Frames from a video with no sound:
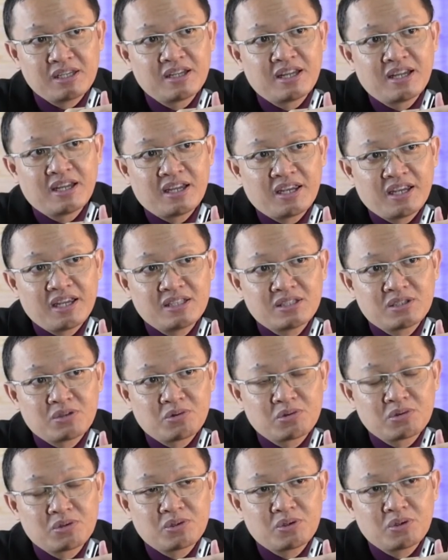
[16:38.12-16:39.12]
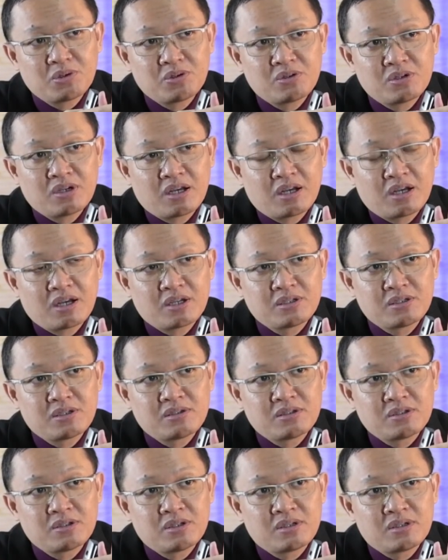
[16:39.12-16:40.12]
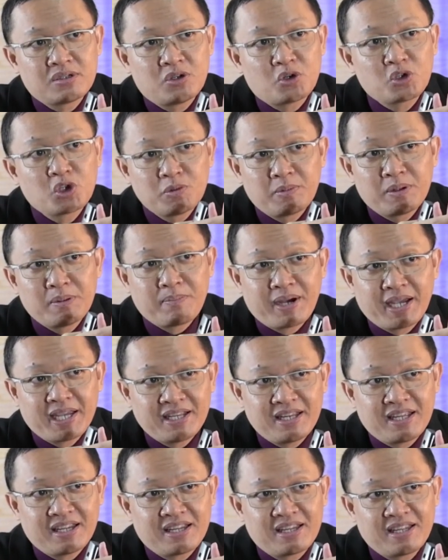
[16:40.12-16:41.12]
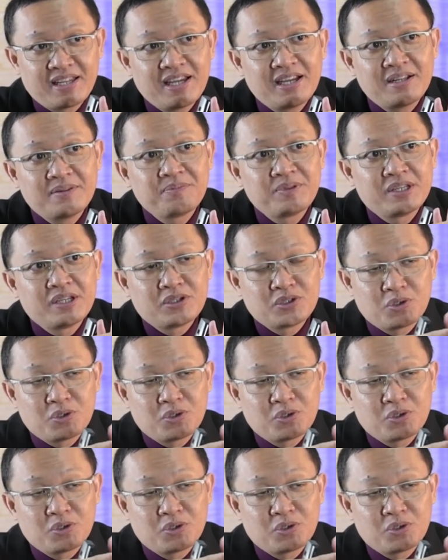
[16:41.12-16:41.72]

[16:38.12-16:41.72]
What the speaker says: it's also document mining, yeah. So